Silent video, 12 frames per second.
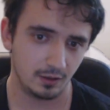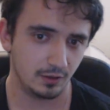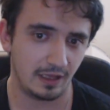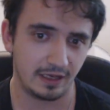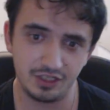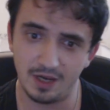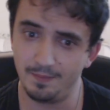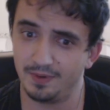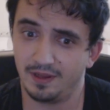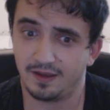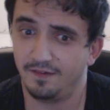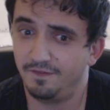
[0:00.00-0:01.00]
like
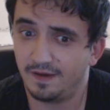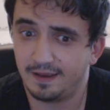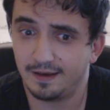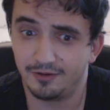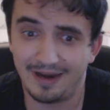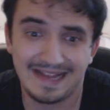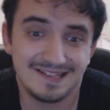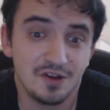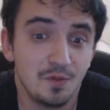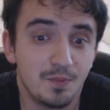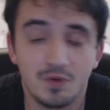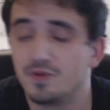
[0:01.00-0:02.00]
jumping like a fucking
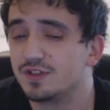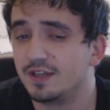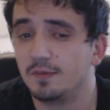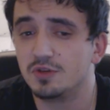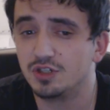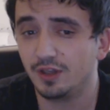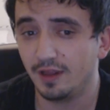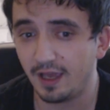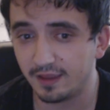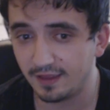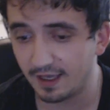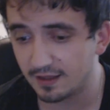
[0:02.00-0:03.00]
grasshopper or some shit
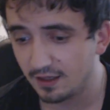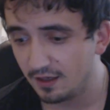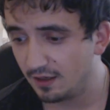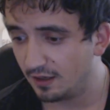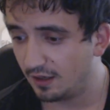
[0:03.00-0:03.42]
like that,